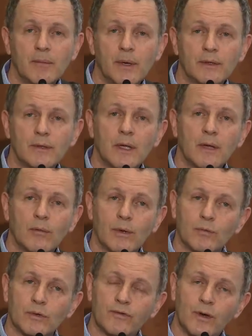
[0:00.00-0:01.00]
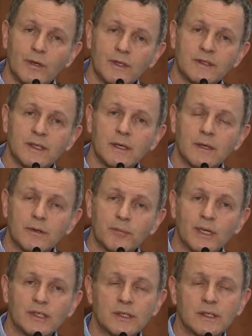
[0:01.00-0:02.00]
But when we're focusing on
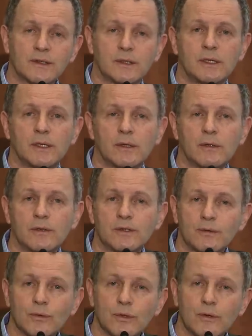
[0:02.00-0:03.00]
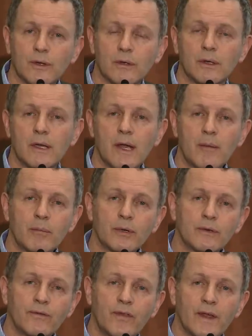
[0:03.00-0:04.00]
depression as a clinical disorder, there are a
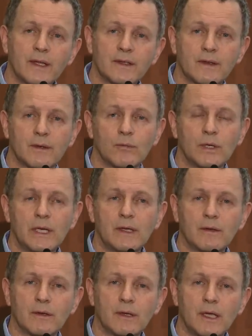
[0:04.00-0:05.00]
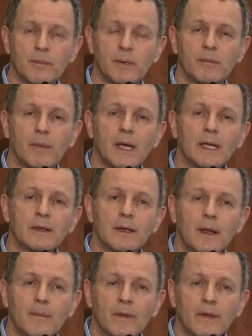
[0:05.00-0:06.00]
number of things that we need to keep in mind
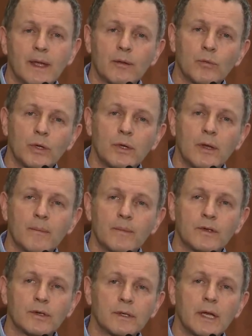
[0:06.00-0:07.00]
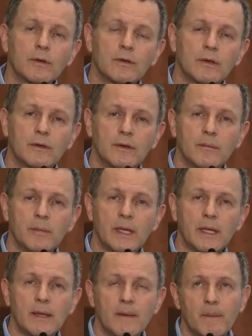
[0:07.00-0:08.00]
that will turn out to
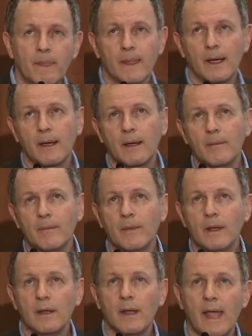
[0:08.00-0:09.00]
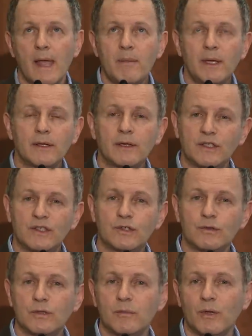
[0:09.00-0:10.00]
be eminently
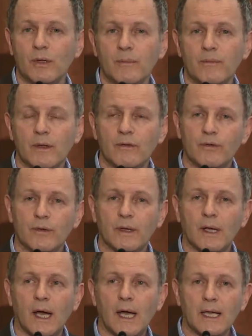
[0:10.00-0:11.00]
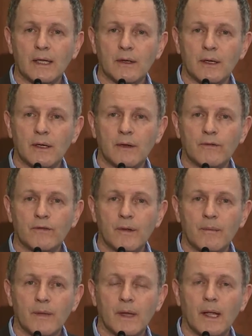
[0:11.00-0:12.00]
suitable for the kind of
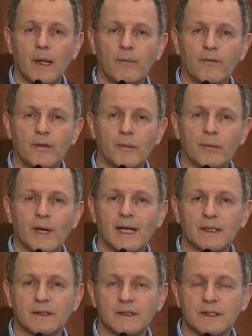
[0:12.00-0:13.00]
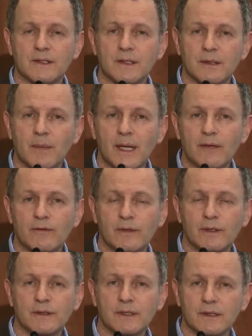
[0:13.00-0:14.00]
helpful practices that
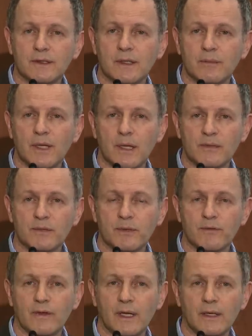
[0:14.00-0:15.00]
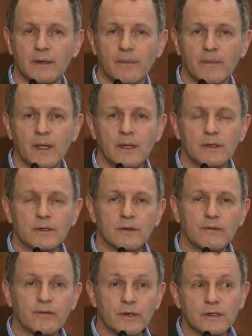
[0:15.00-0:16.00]
mindfulness can sometimes provide. So
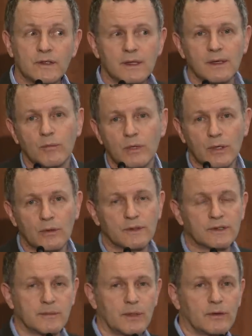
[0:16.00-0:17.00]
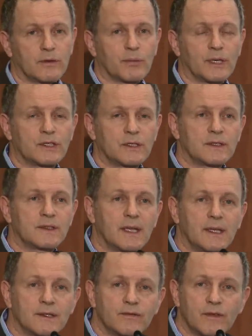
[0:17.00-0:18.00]
the first thing that we notice about depression is
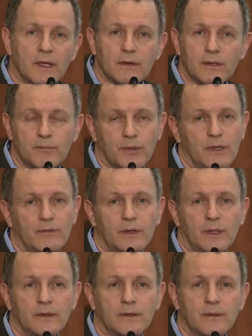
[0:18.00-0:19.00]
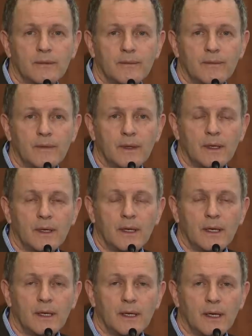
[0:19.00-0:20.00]
that it's very prevalent.
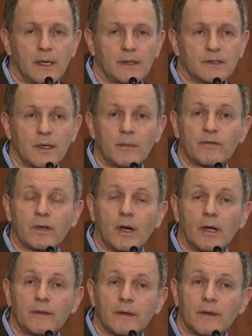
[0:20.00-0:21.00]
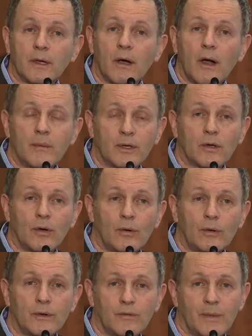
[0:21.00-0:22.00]
Some have called it the common
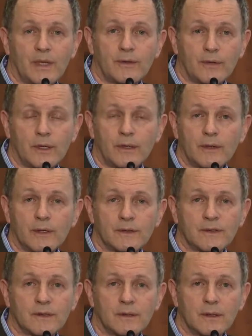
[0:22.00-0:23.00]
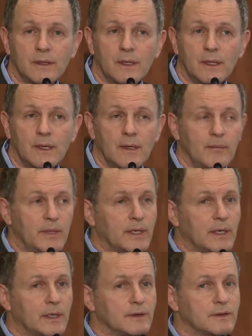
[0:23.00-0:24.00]
cold of mental illness,
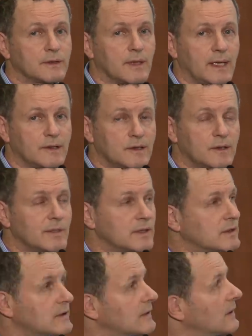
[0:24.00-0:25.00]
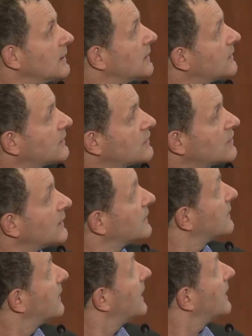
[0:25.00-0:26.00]
because estimates
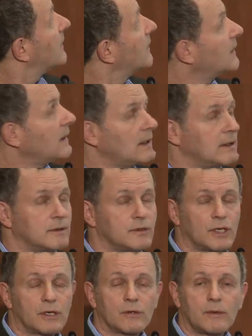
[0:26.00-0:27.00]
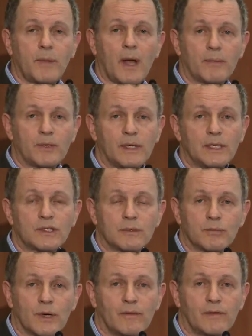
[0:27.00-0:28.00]
suggest that the general
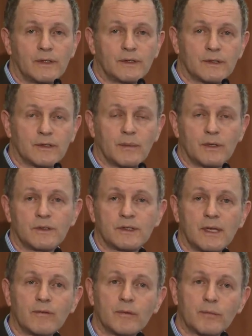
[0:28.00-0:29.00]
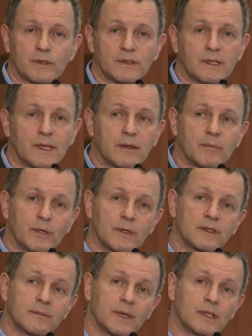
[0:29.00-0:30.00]
population prevalence is about 7%, but
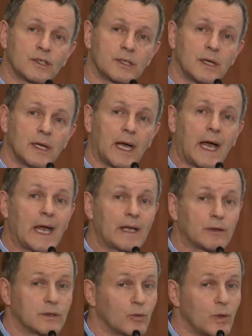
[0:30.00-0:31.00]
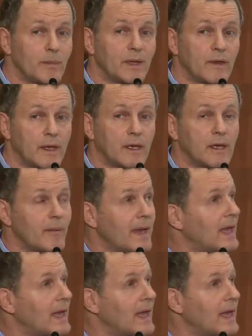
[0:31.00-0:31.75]
it's much higher in women than in